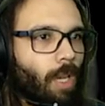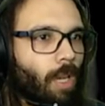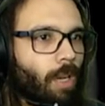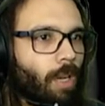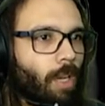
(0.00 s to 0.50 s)

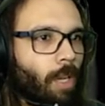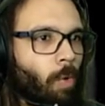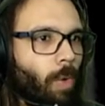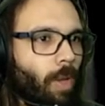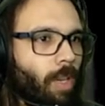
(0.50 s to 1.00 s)
uh, and
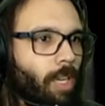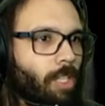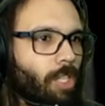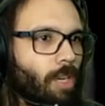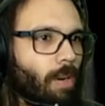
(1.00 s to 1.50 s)
quietly
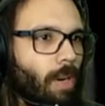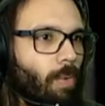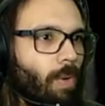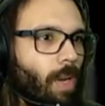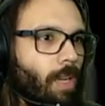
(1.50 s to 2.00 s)
hitch a
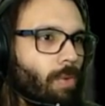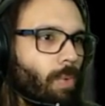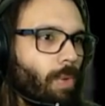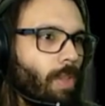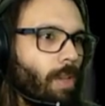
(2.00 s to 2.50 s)
ride
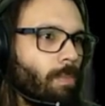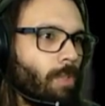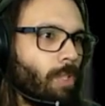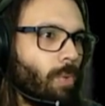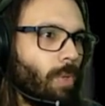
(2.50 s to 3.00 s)
with them
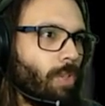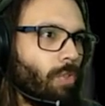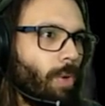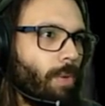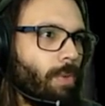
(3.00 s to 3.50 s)
so we could
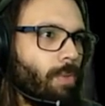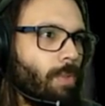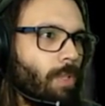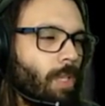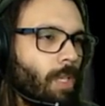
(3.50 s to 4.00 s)
travel
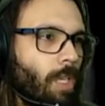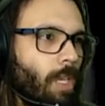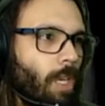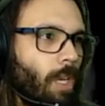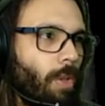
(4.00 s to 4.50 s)

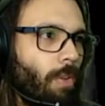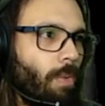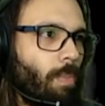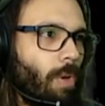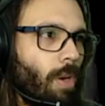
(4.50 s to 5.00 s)

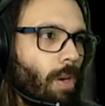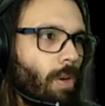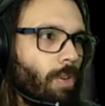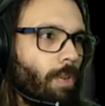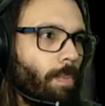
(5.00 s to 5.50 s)
you brought
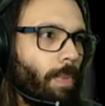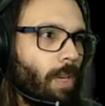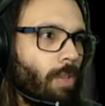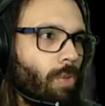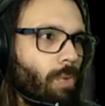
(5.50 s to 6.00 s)
all your
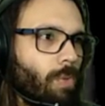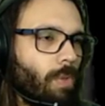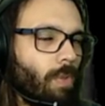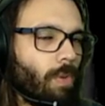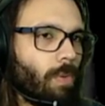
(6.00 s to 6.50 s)
painting tools
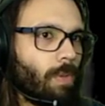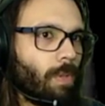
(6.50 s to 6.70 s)
with you.